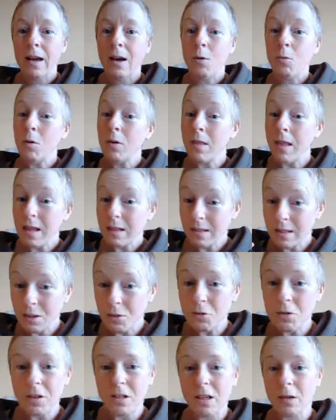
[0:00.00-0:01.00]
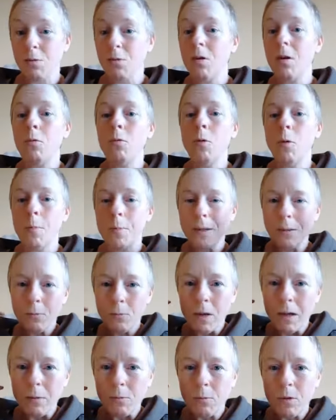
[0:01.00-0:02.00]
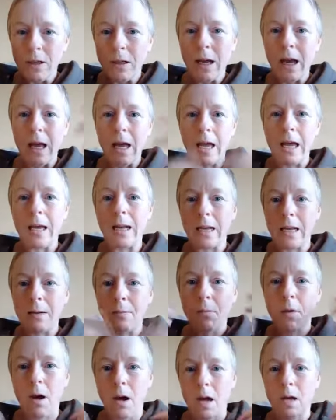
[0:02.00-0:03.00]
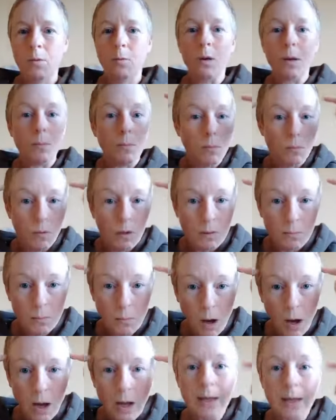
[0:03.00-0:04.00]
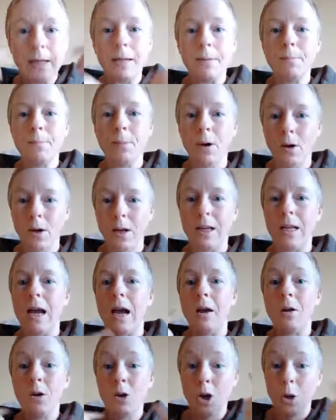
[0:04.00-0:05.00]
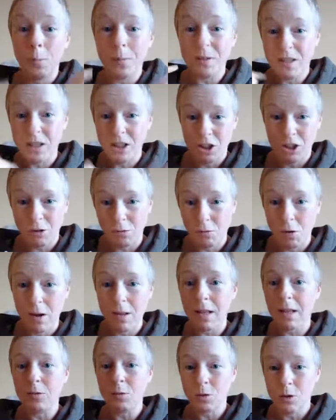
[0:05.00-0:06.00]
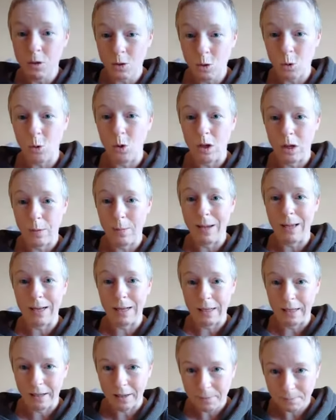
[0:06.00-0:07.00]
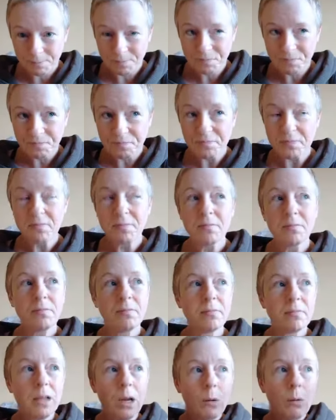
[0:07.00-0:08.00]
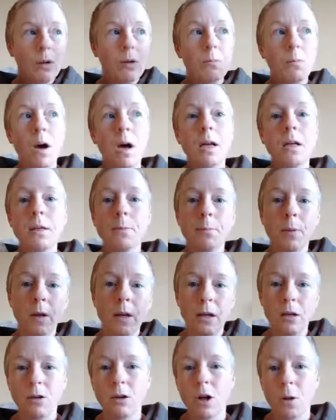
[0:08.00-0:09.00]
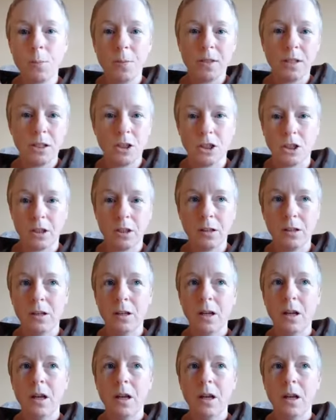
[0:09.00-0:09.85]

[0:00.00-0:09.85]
Well, that's interesting. Well, when heart and mind, when mind and body are in opposition, right? That's what you're talking about, Linda. When mind and body are in opposition,